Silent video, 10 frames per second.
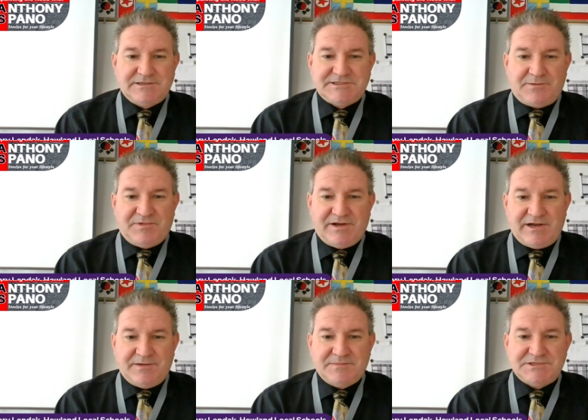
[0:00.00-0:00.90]

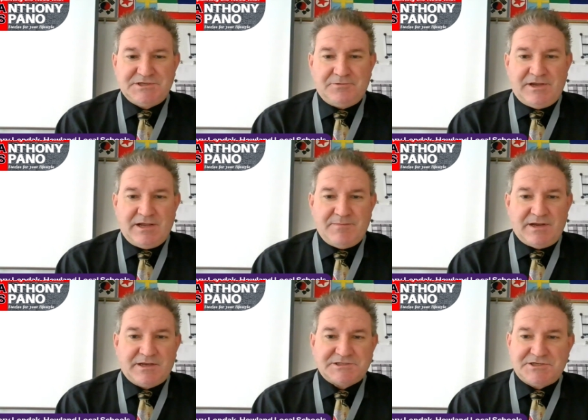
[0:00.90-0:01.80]
sometimes you can't
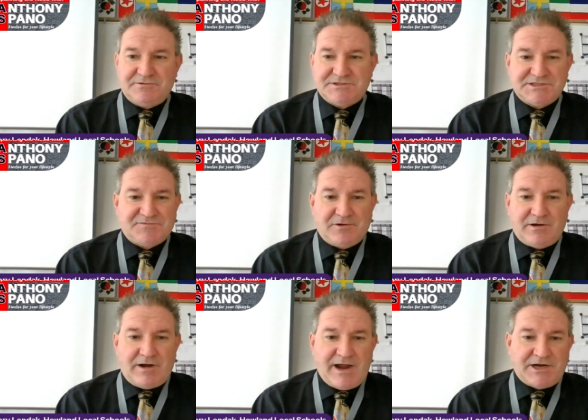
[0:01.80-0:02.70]
make excuses for
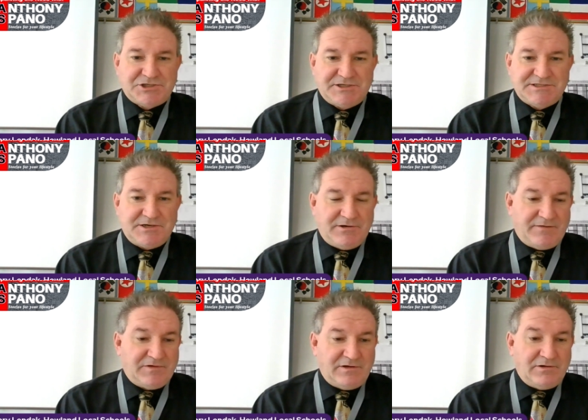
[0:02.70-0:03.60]
your actions and you
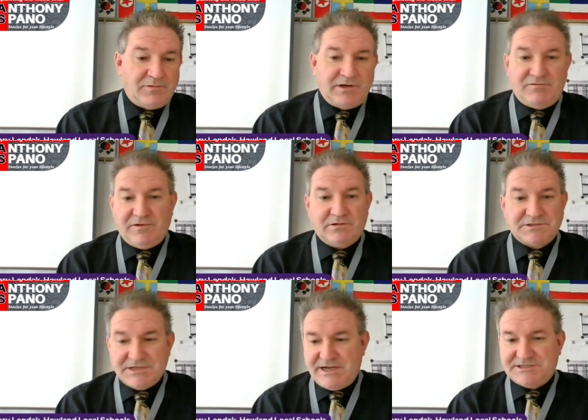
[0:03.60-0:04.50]
have to do what you feel
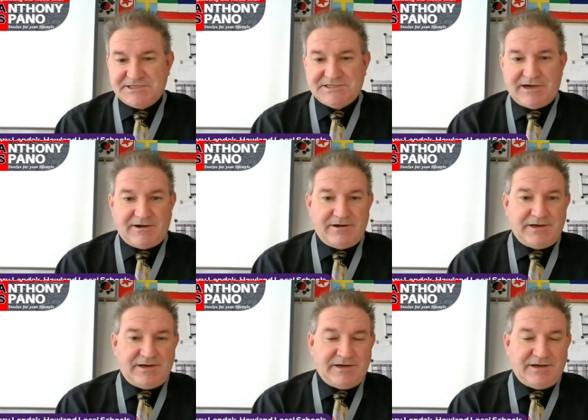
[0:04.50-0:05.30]
is necessary.